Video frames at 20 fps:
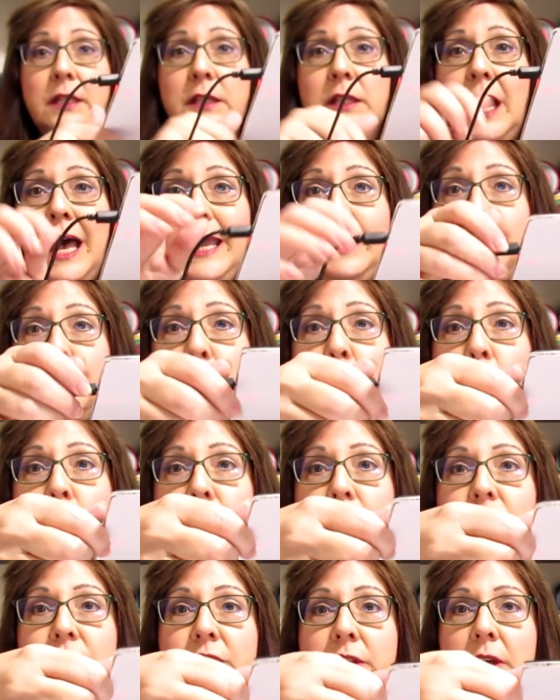light
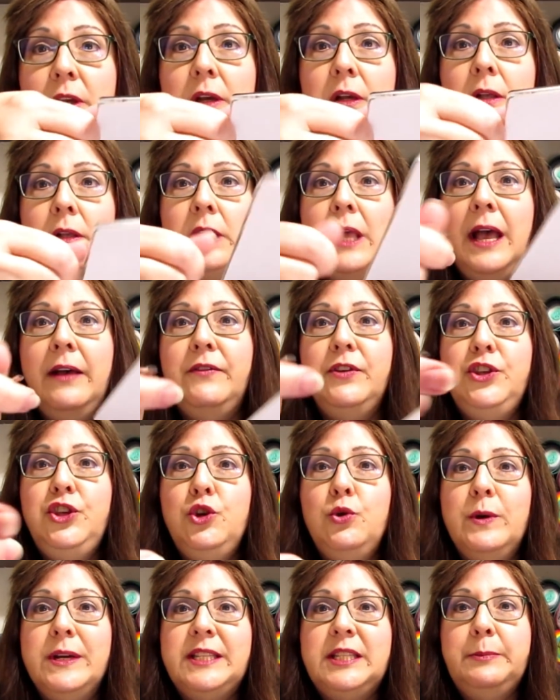boards have a
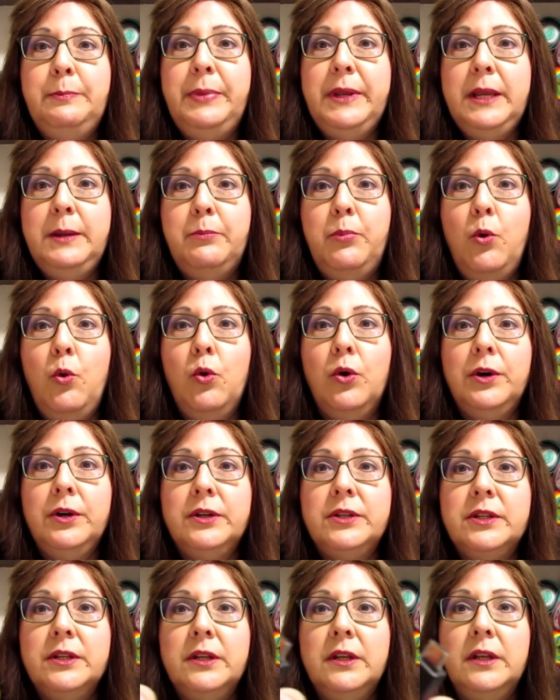USB
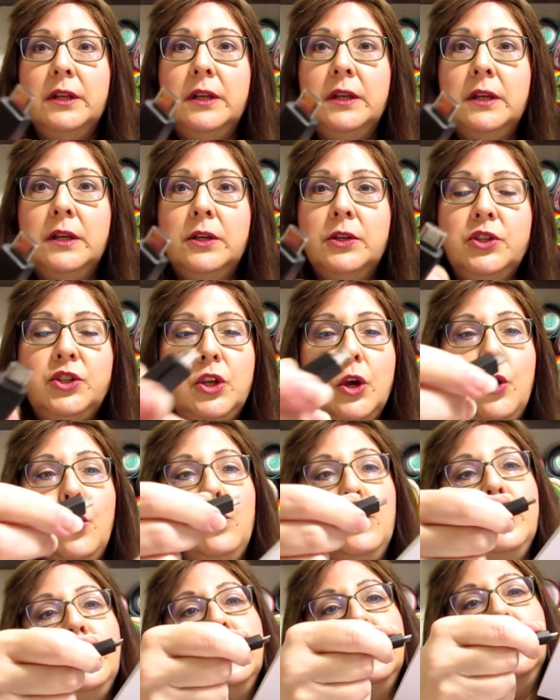port. So